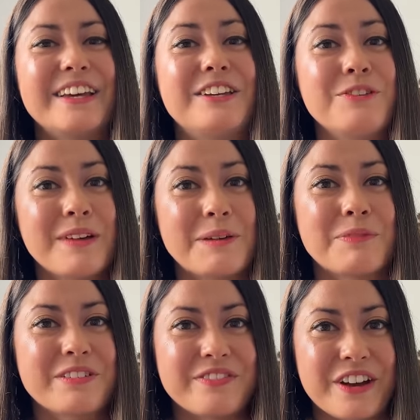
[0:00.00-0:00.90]
you might
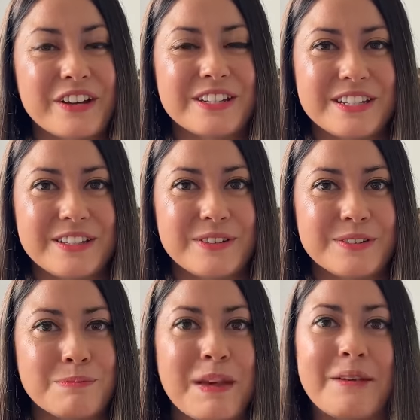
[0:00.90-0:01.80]
prefer to
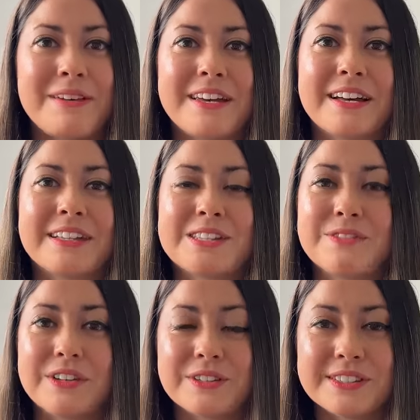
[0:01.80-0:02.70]
use baby yarns
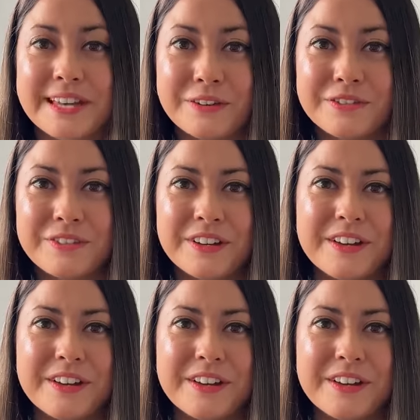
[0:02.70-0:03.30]
for yourself